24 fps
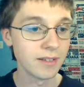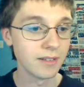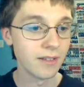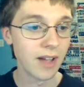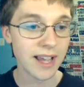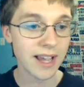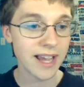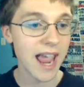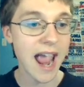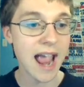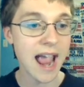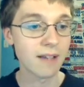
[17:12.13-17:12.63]

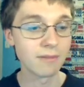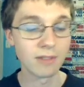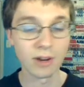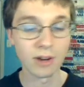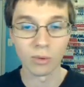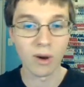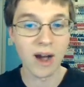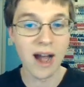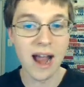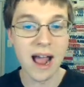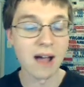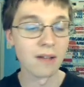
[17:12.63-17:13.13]
like
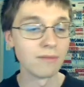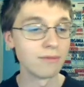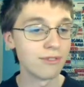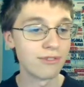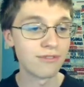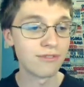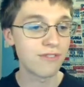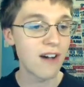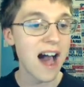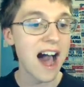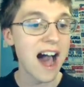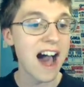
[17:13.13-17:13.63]
around
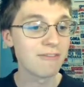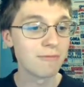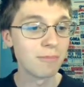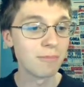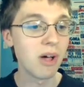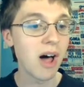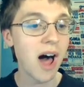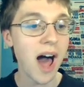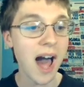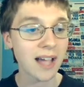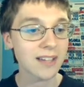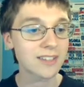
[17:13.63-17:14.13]
5
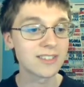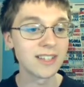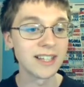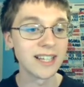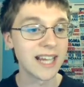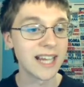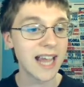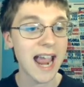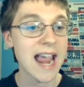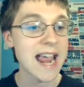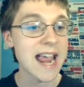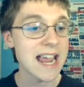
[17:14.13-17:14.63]
blocks a
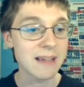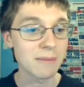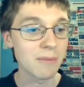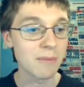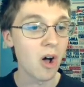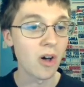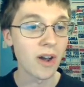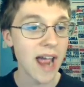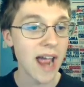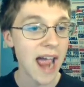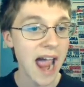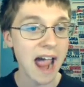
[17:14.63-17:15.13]
game
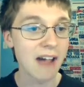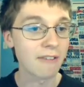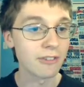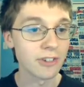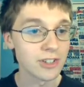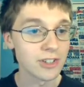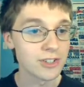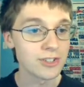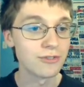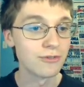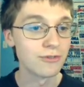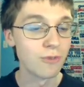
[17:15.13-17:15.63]
on
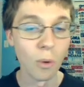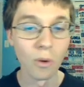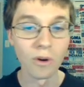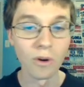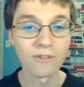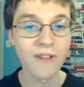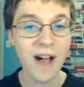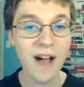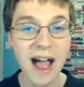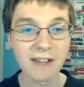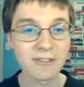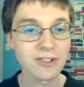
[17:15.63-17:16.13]
average, 4 or
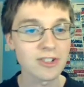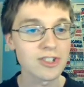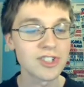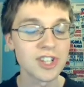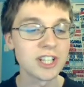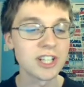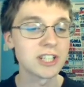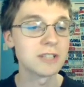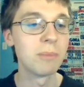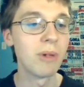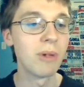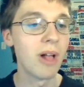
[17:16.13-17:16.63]
5 or
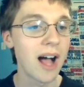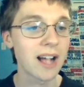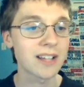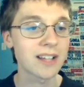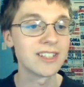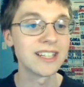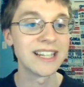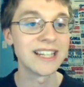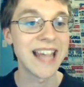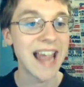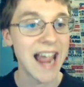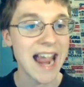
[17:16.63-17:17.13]
6
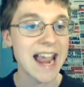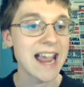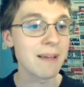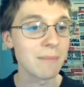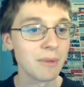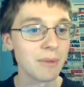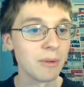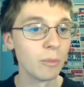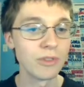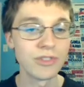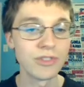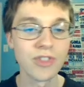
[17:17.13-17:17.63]
blocks a game
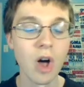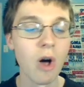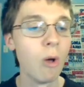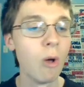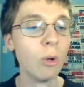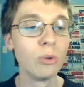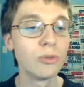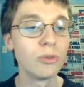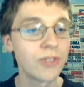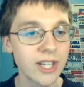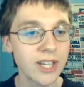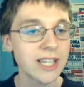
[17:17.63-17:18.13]
with the
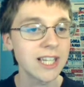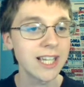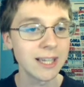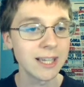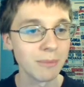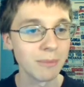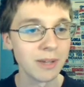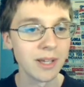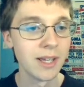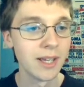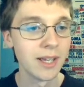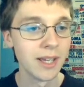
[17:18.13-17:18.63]
whole team.
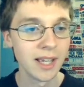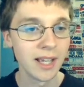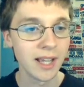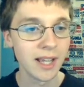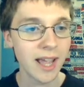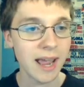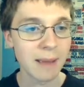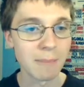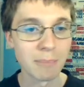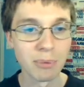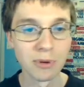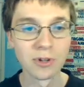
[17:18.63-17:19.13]

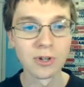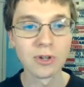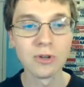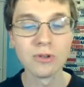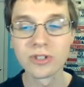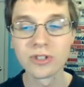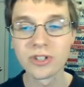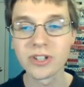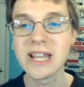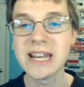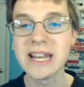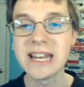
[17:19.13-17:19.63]
And
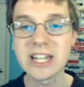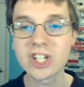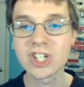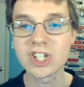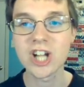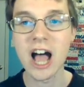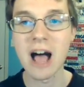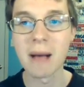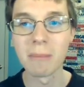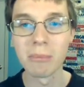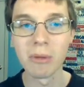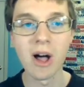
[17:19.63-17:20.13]
Purdue's leading
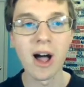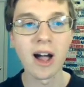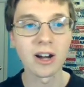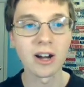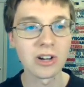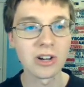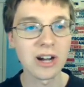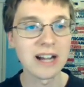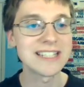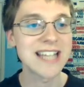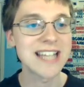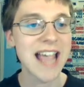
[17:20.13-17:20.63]
shot
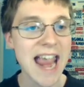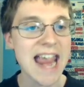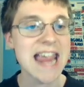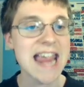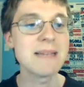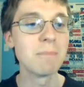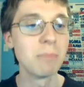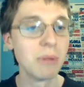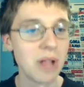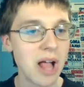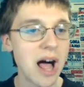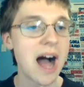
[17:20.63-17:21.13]
blocker has
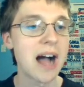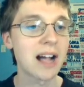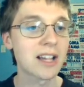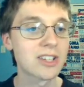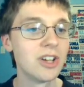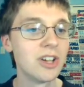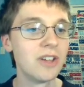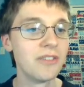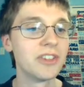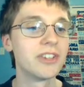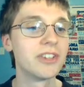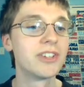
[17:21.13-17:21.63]
8 blocks
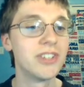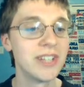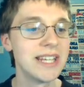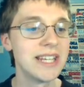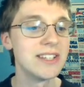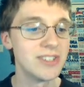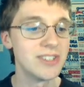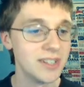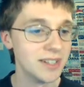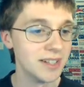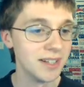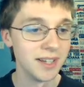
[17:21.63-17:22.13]
on the
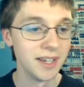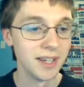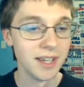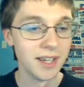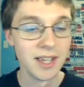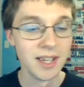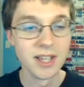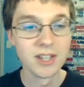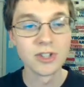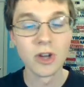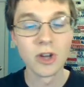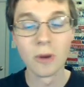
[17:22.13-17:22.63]
season.
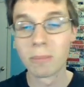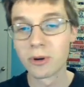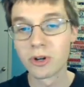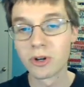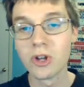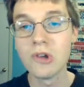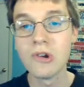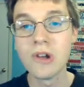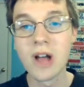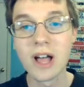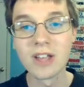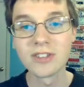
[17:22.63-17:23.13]
So
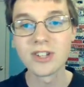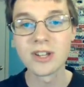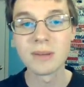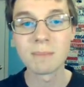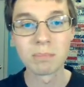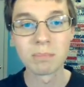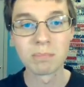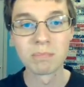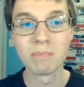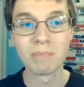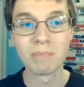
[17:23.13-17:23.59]
Purdue doesn't